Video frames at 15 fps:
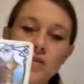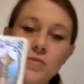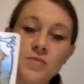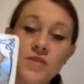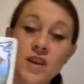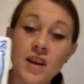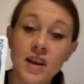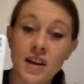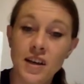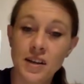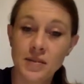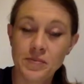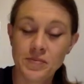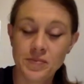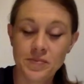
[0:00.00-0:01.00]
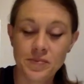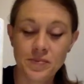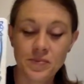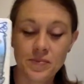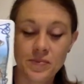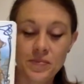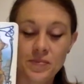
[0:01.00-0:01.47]
them dearly,
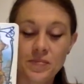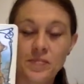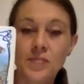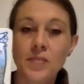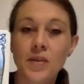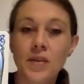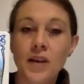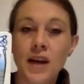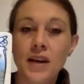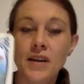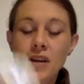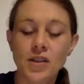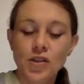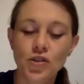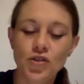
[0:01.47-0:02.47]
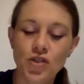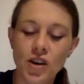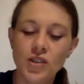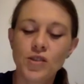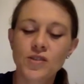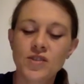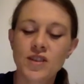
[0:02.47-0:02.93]
okay, and you're
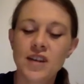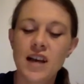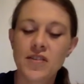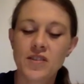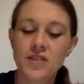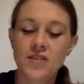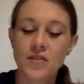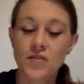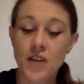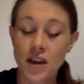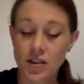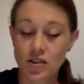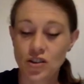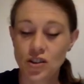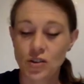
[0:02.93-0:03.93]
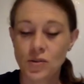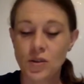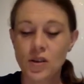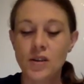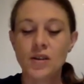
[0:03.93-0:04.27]
trying not to let this affect you.